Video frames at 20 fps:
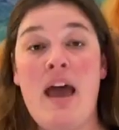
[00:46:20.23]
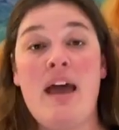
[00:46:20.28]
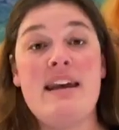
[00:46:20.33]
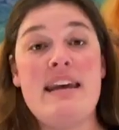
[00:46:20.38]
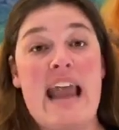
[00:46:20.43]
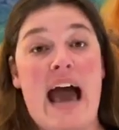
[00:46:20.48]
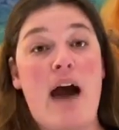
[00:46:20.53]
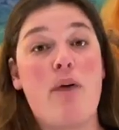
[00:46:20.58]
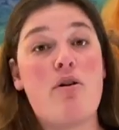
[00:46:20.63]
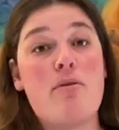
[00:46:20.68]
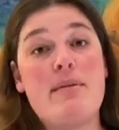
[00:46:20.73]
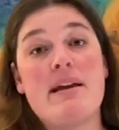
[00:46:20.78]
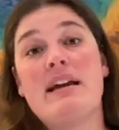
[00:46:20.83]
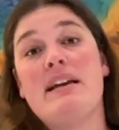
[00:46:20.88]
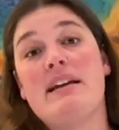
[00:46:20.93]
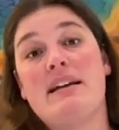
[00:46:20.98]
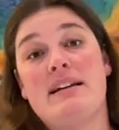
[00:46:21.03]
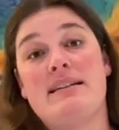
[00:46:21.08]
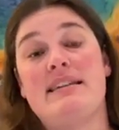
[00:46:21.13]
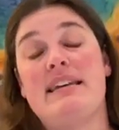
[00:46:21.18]
Now we're
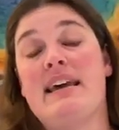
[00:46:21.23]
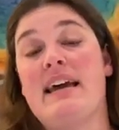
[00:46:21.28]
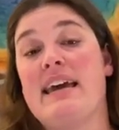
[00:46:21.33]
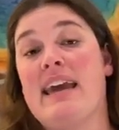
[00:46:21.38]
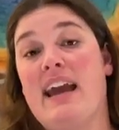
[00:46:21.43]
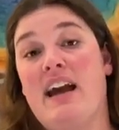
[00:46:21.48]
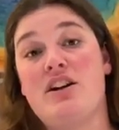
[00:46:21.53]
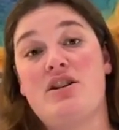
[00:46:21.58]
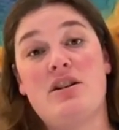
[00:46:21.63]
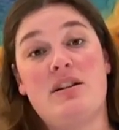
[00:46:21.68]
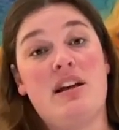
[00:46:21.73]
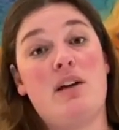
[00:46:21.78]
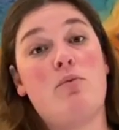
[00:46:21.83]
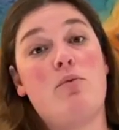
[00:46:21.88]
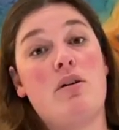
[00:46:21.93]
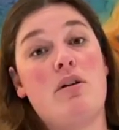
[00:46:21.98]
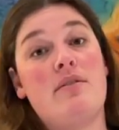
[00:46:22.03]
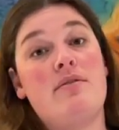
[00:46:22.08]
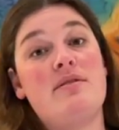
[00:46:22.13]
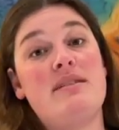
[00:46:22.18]
beginning to see occasionally
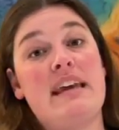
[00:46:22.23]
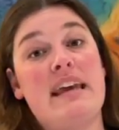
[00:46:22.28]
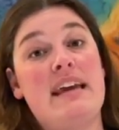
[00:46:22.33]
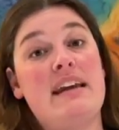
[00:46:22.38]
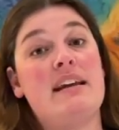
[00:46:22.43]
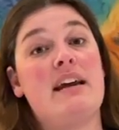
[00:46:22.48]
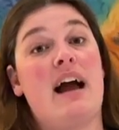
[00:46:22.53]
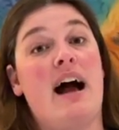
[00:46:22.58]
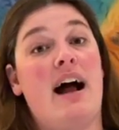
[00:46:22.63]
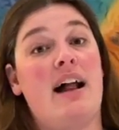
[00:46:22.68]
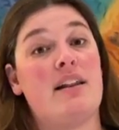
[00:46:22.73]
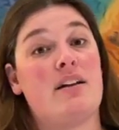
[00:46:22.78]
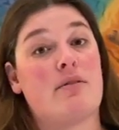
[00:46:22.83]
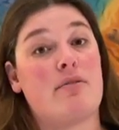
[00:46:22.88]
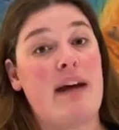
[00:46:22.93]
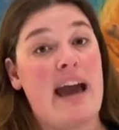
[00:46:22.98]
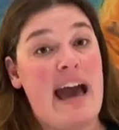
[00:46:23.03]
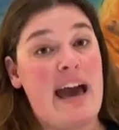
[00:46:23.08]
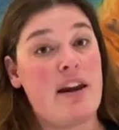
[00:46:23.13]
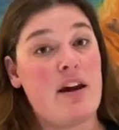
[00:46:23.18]
wolves in
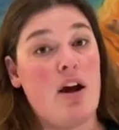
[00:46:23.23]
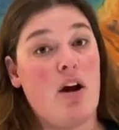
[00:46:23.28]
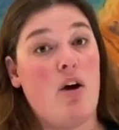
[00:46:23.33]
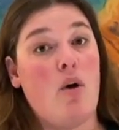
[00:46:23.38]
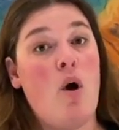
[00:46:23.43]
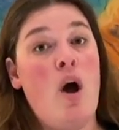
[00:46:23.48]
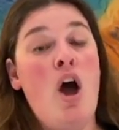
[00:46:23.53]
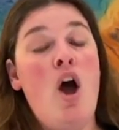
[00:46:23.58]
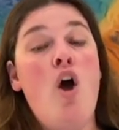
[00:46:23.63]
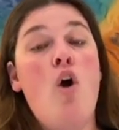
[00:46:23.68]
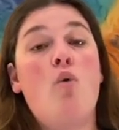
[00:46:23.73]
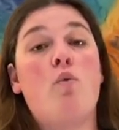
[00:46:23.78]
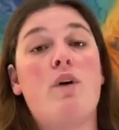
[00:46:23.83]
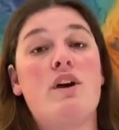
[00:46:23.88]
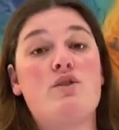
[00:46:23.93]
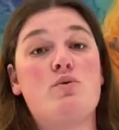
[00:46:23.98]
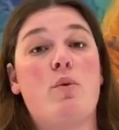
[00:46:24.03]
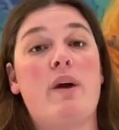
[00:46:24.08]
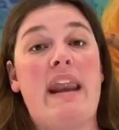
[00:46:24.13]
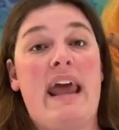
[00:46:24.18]
Colorado,
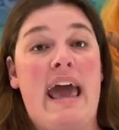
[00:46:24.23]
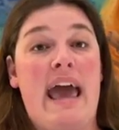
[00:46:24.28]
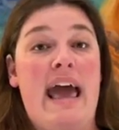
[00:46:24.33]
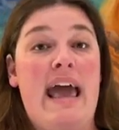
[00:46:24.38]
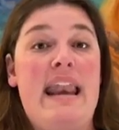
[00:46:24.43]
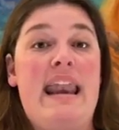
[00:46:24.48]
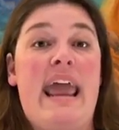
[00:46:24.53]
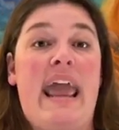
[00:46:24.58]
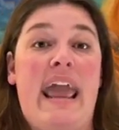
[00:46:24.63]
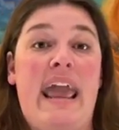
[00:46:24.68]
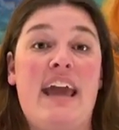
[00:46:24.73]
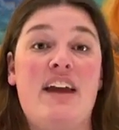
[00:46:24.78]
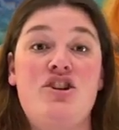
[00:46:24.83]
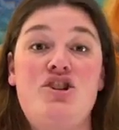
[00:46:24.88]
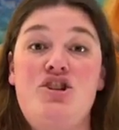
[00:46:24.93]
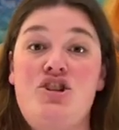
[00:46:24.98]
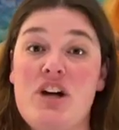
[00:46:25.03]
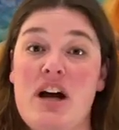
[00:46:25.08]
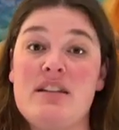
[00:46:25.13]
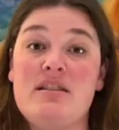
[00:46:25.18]
which went ahead and
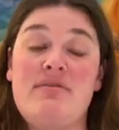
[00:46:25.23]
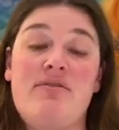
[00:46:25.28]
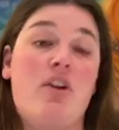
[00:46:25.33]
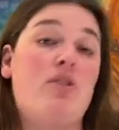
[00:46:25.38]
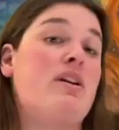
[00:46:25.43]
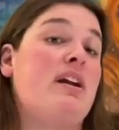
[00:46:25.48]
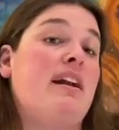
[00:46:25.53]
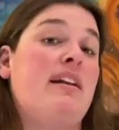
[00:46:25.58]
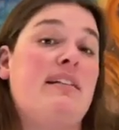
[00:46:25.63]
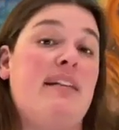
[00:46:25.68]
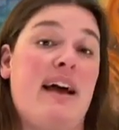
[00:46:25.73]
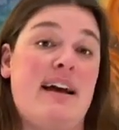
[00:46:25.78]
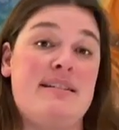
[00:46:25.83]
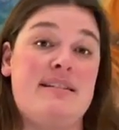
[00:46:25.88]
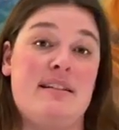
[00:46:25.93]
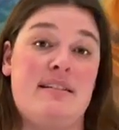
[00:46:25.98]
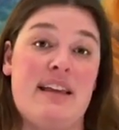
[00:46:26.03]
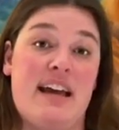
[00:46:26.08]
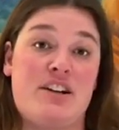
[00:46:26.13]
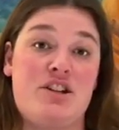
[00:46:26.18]
just voted in the last
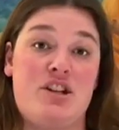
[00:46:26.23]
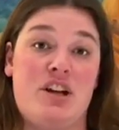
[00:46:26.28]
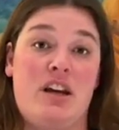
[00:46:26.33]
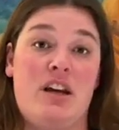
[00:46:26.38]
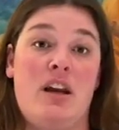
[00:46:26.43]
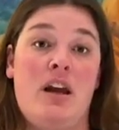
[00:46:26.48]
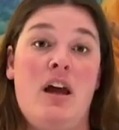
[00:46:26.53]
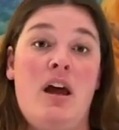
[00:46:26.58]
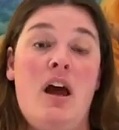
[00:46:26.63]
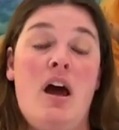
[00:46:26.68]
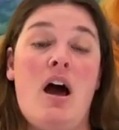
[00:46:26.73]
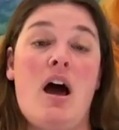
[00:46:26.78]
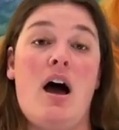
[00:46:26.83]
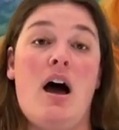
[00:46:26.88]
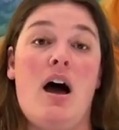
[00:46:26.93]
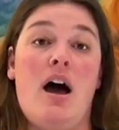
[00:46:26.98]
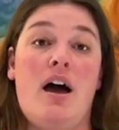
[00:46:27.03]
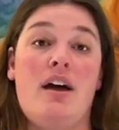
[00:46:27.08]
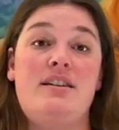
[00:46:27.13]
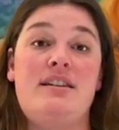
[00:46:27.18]
election
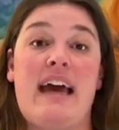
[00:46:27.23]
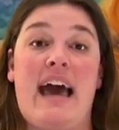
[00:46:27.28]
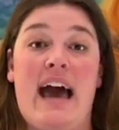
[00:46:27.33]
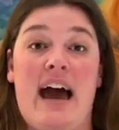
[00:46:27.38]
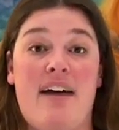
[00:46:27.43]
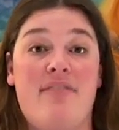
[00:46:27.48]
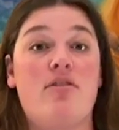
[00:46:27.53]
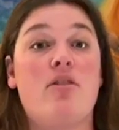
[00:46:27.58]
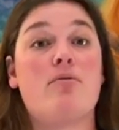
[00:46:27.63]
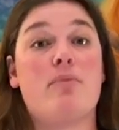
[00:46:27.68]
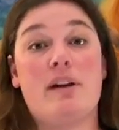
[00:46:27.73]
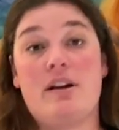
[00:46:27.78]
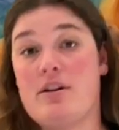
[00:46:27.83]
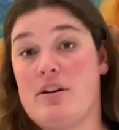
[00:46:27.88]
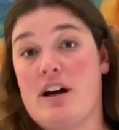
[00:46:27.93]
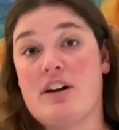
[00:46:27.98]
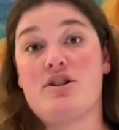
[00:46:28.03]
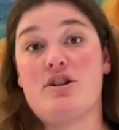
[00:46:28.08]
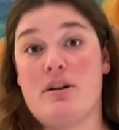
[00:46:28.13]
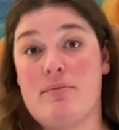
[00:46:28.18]
to have a
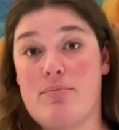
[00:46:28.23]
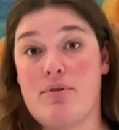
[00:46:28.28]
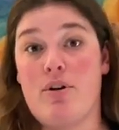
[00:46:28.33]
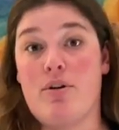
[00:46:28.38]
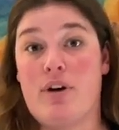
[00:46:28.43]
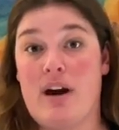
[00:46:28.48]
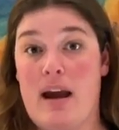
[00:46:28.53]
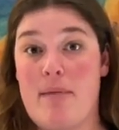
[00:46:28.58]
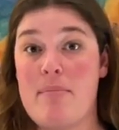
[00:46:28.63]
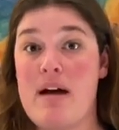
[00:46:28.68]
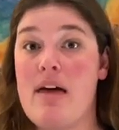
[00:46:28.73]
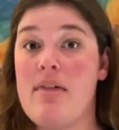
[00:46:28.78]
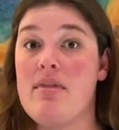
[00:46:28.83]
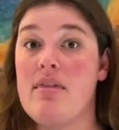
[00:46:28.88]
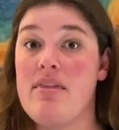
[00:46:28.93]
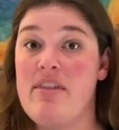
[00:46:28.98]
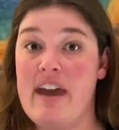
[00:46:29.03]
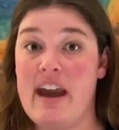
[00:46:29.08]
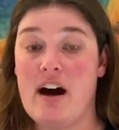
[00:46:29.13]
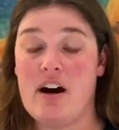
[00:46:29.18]
reintroduction program
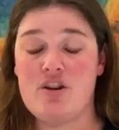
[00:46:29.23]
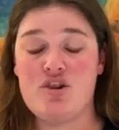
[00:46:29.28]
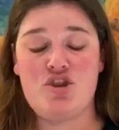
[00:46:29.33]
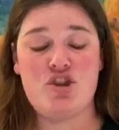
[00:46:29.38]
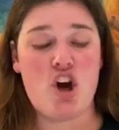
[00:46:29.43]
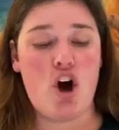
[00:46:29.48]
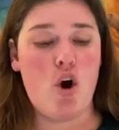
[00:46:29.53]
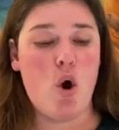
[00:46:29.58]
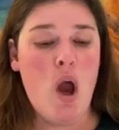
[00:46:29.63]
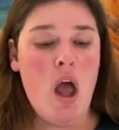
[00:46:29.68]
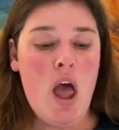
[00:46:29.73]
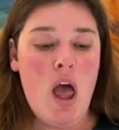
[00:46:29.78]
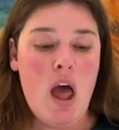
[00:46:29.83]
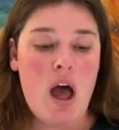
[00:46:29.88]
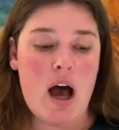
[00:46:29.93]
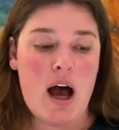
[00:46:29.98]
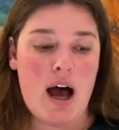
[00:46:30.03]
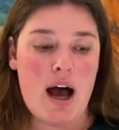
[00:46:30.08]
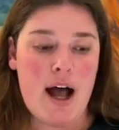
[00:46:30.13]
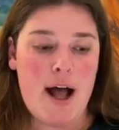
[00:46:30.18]
there. So
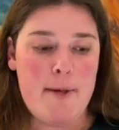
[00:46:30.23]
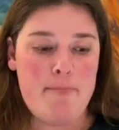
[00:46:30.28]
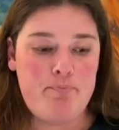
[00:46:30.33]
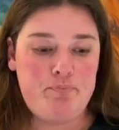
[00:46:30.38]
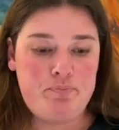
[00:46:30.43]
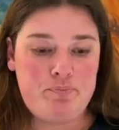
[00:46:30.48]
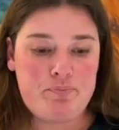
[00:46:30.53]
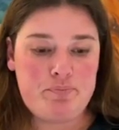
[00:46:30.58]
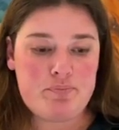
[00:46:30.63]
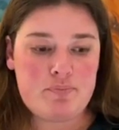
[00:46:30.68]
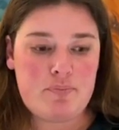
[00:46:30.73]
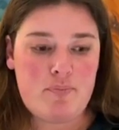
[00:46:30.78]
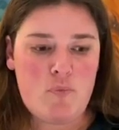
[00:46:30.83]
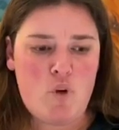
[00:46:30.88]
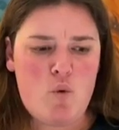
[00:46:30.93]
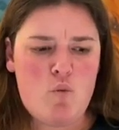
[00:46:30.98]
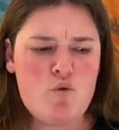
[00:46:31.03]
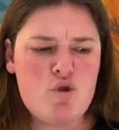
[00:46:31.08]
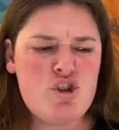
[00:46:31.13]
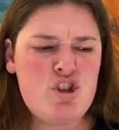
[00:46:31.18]

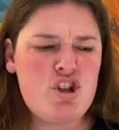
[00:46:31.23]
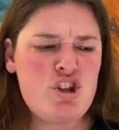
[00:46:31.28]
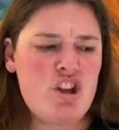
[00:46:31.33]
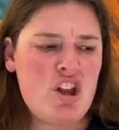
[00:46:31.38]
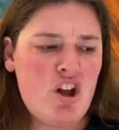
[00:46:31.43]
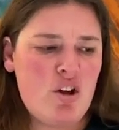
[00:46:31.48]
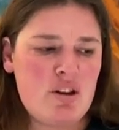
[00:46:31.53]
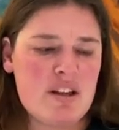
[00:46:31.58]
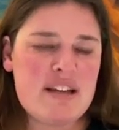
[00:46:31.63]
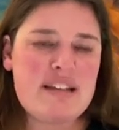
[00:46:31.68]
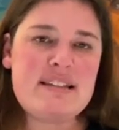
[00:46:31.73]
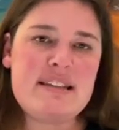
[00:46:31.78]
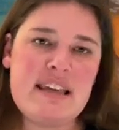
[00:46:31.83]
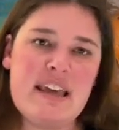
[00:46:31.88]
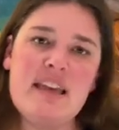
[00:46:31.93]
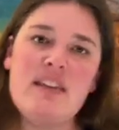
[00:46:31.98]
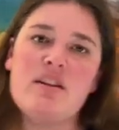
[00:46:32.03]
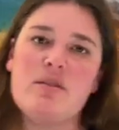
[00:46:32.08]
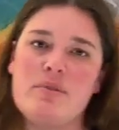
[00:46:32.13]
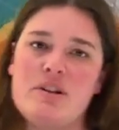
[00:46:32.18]
we're slowly
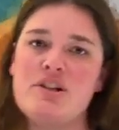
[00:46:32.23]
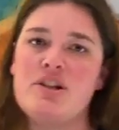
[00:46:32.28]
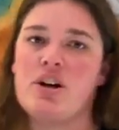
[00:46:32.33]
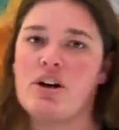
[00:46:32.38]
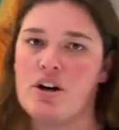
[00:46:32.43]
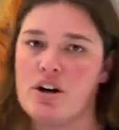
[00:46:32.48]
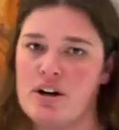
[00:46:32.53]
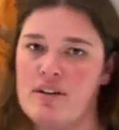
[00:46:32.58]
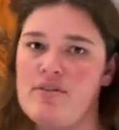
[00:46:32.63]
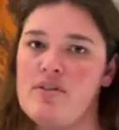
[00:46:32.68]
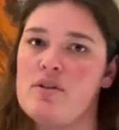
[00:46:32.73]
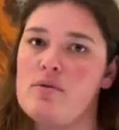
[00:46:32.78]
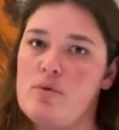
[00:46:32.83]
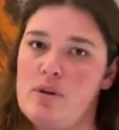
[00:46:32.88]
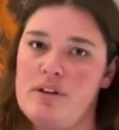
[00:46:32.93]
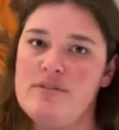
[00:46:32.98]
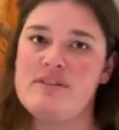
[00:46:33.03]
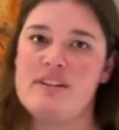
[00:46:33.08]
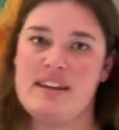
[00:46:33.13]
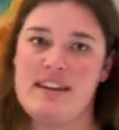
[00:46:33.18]
seeing the return of the
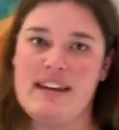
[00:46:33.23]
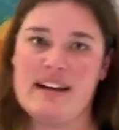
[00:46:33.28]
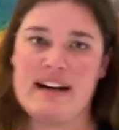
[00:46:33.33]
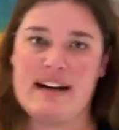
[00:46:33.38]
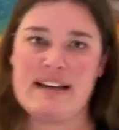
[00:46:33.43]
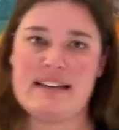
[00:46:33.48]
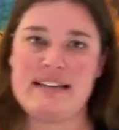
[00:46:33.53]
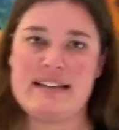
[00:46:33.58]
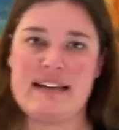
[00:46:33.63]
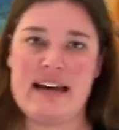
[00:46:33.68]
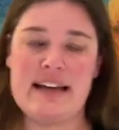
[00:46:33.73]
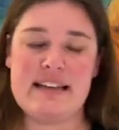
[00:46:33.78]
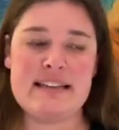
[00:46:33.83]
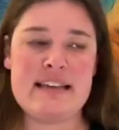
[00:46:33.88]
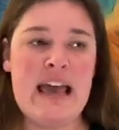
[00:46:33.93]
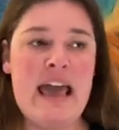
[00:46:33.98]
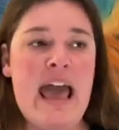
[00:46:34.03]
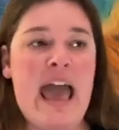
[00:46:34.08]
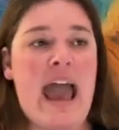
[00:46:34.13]
wolf to the United States.